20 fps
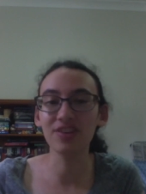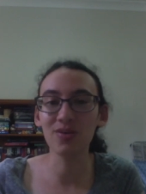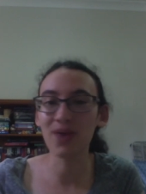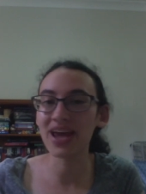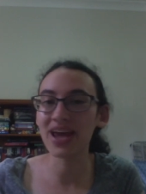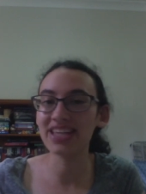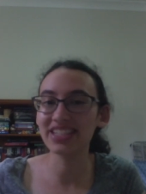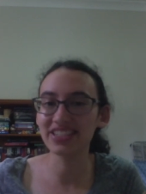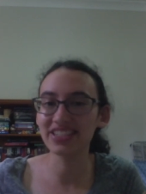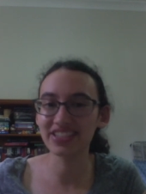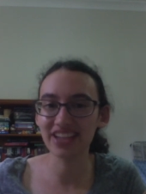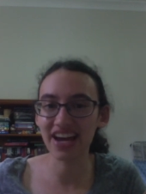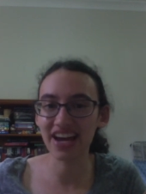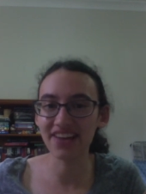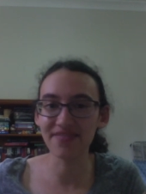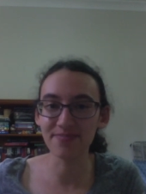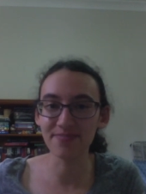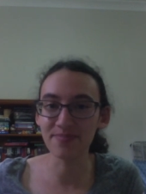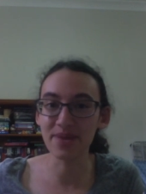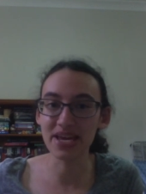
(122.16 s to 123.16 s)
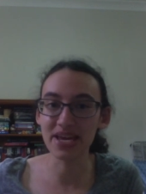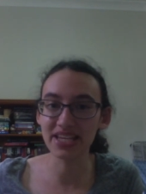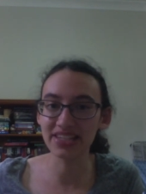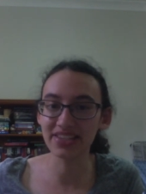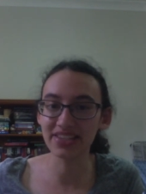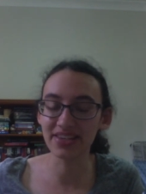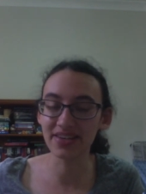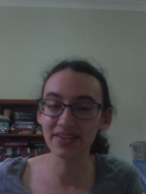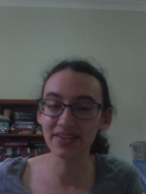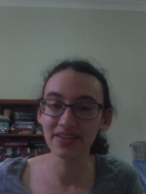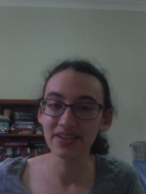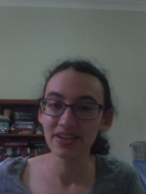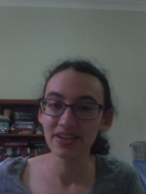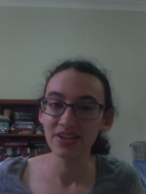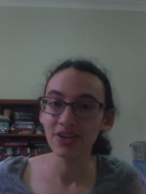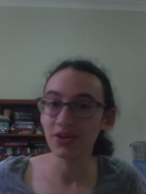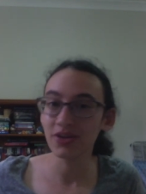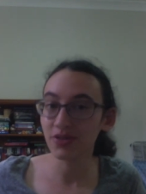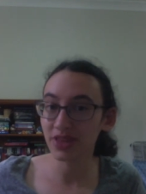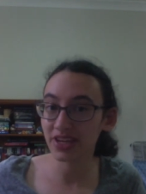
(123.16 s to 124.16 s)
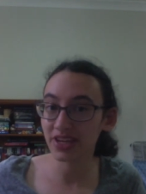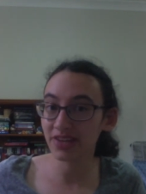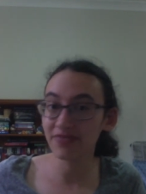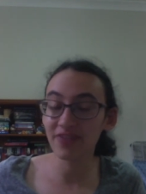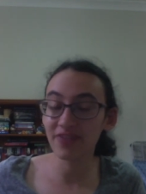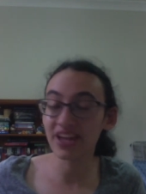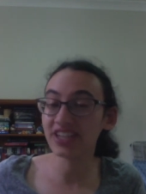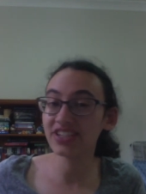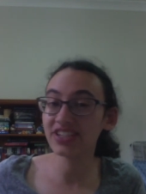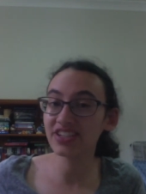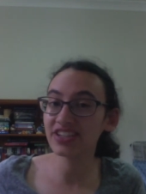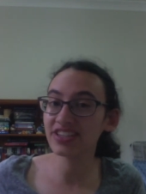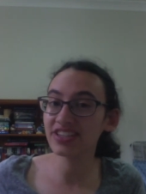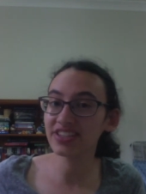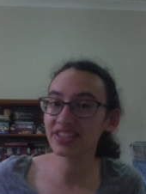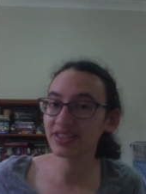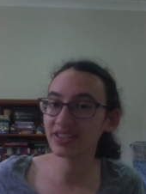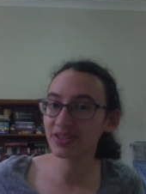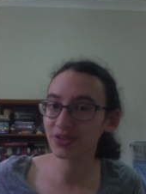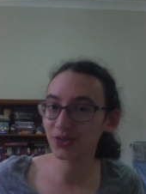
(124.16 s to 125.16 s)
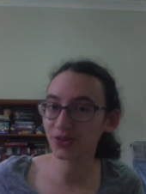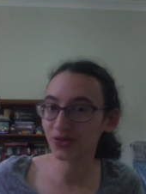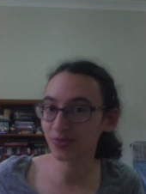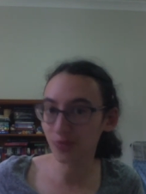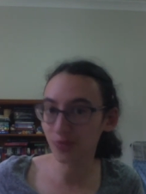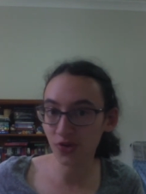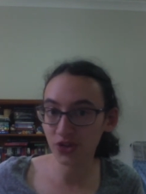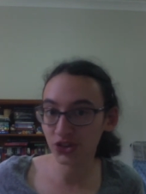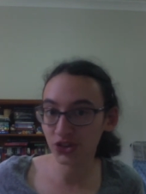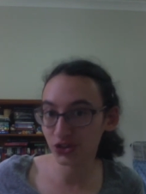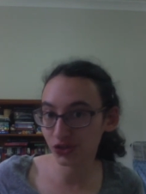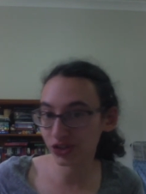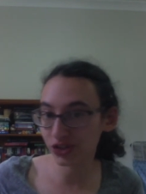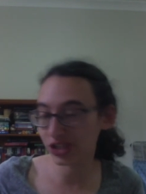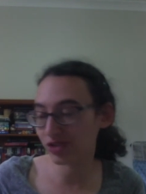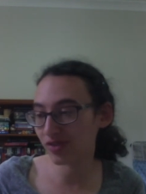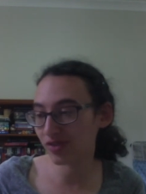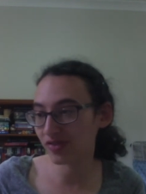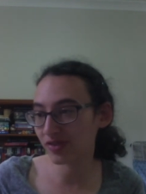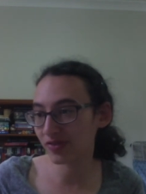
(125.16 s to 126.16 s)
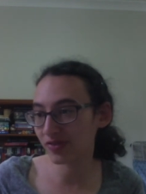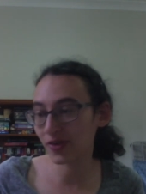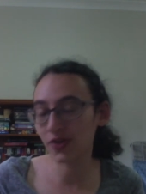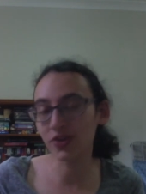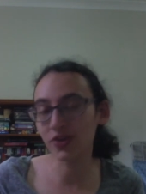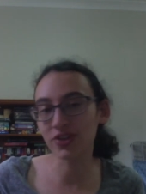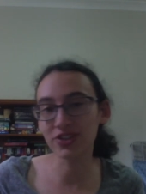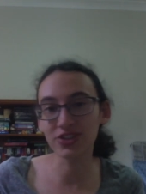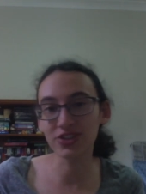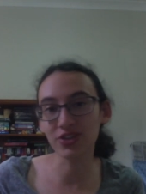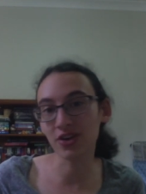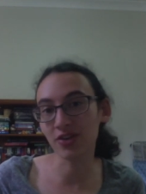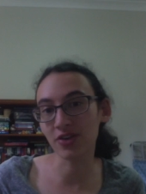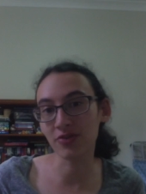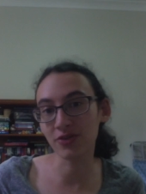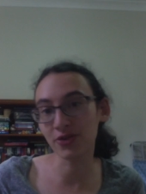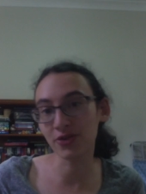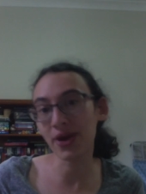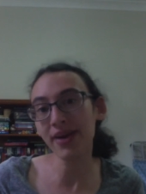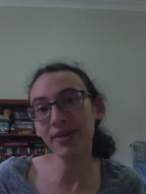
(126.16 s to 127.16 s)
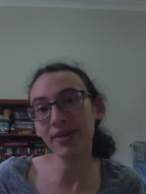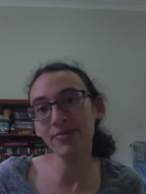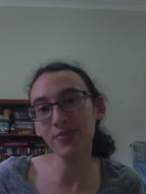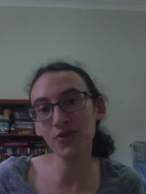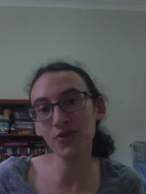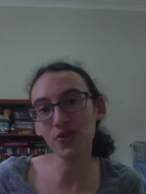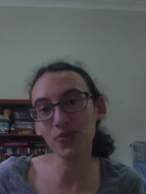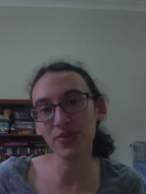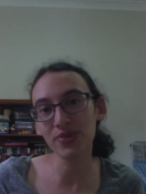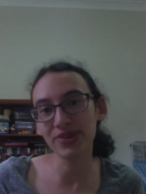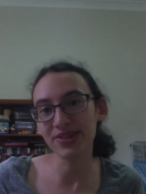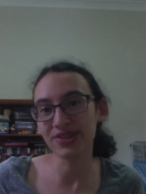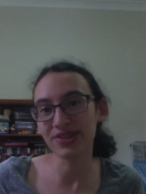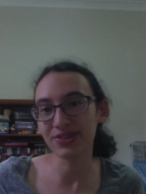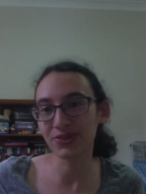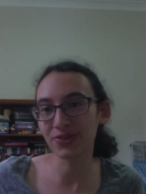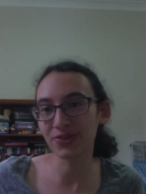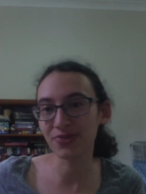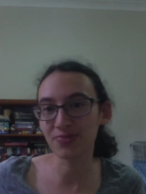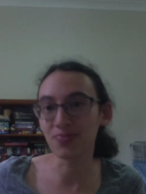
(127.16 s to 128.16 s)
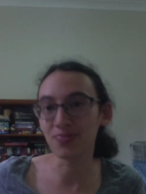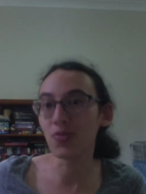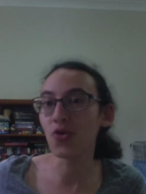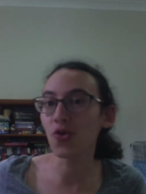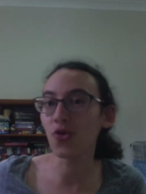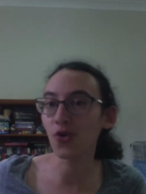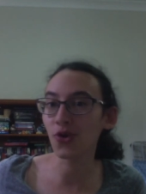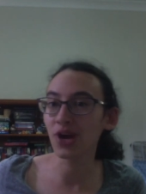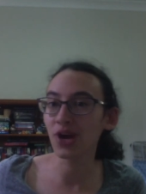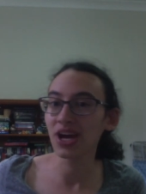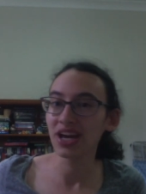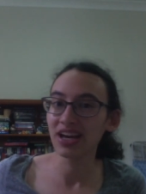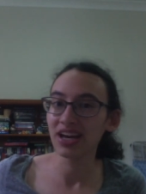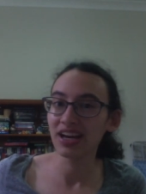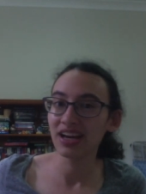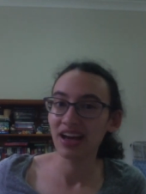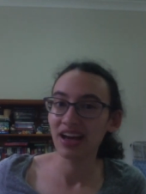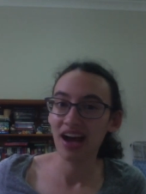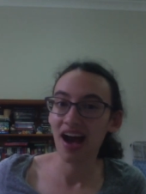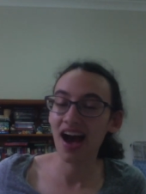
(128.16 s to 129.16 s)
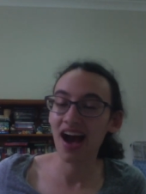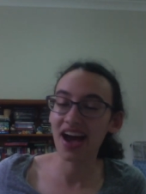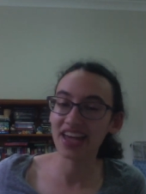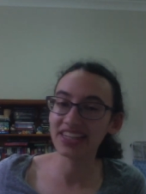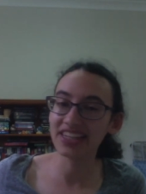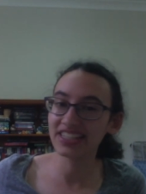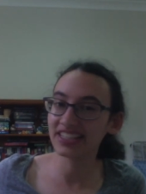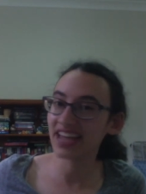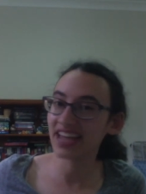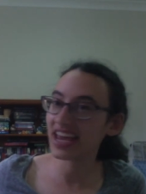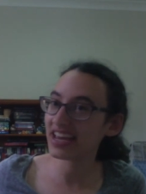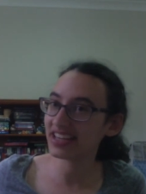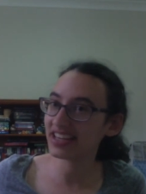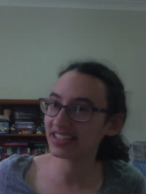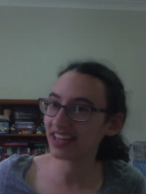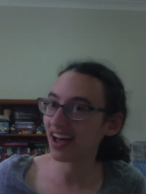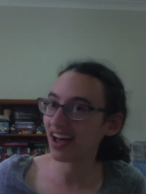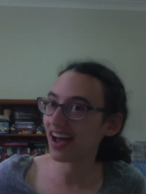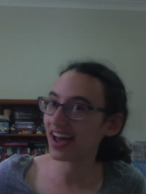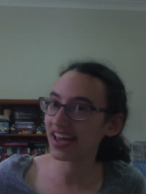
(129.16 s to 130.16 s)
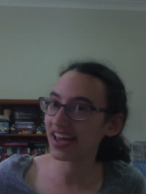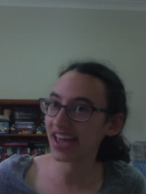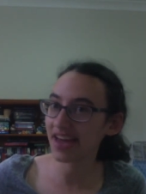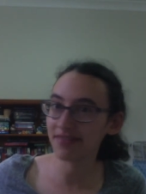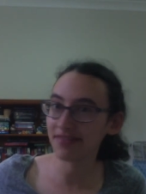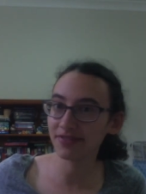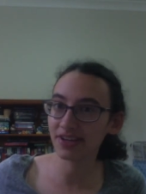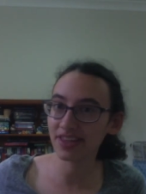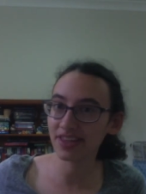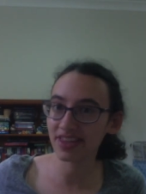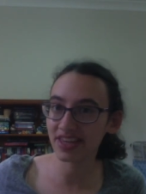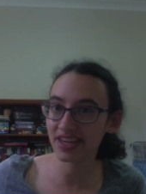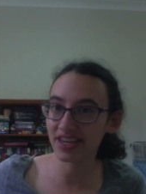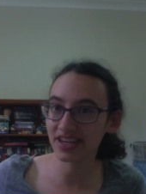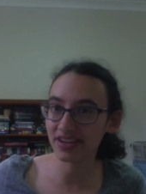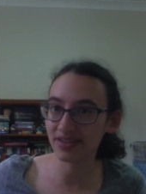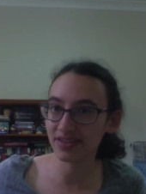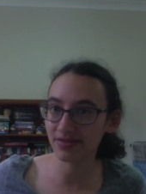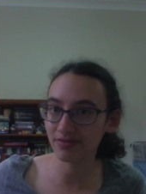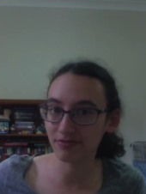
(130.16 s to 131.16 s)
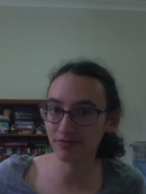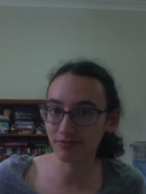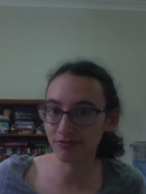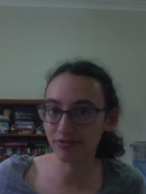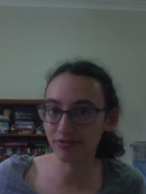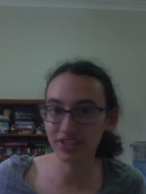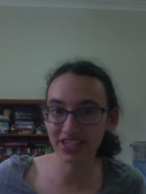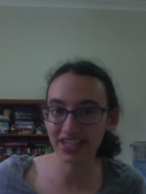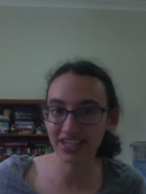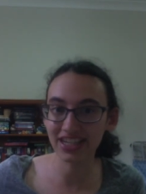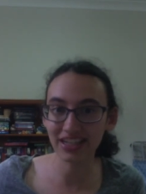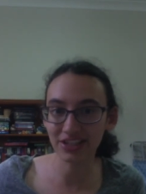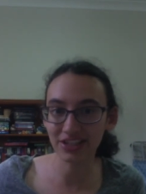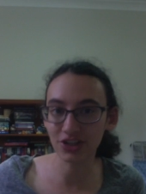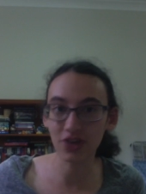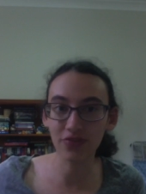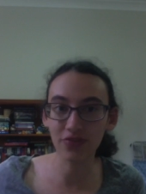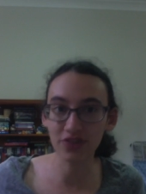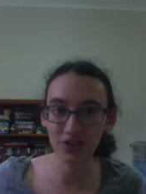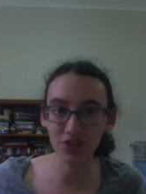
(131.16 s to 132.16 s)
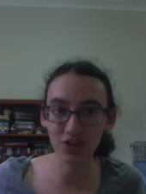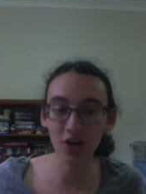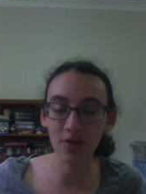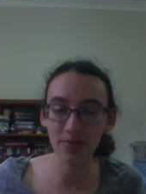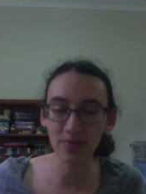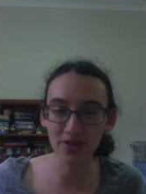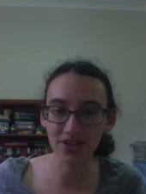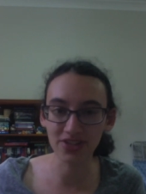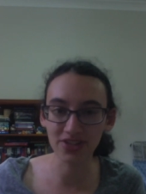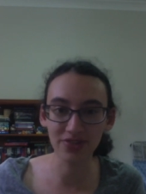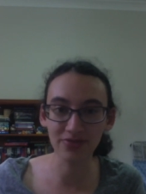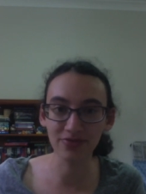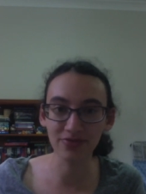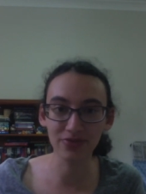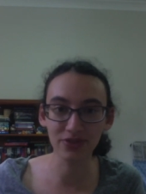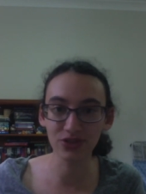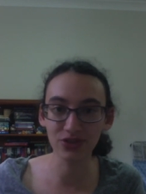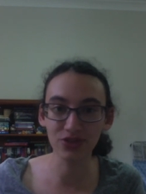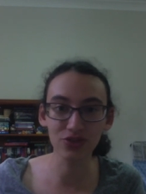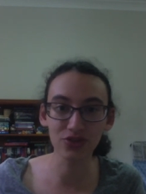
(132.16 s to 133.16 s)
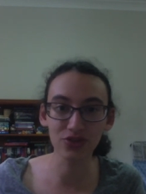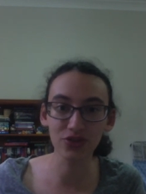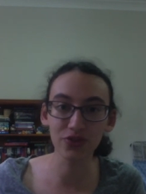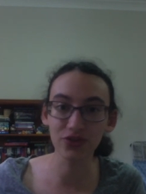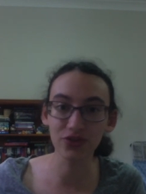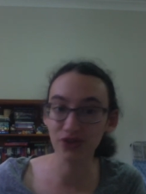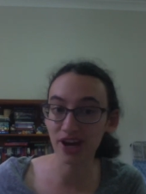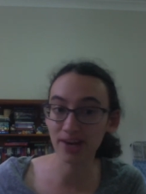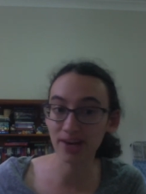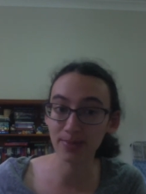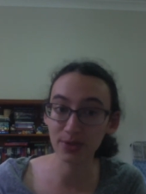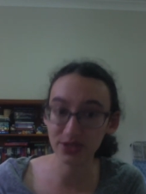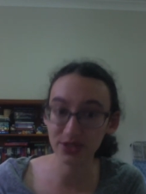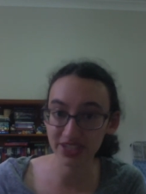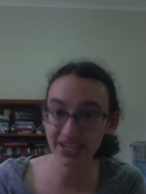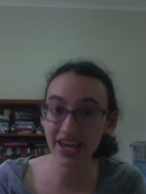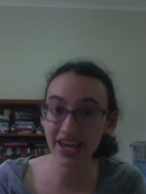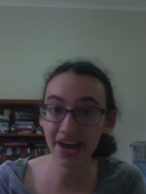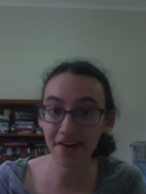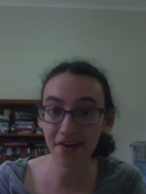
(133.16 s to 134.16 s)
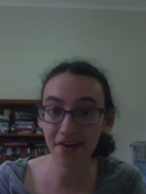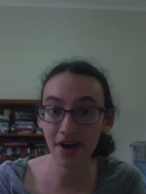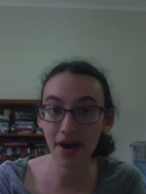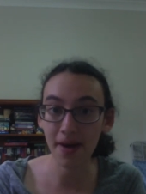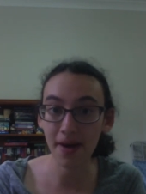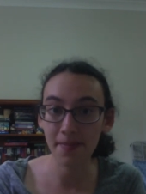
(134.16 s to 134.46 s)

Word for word: way to just kind of mix the you know, the adventures and the sort of more story-driven focus of Dragon Ball with the sort of more high stakes, high everything, ridiculous over-the-topness of the sort of Dragon Ball Z era.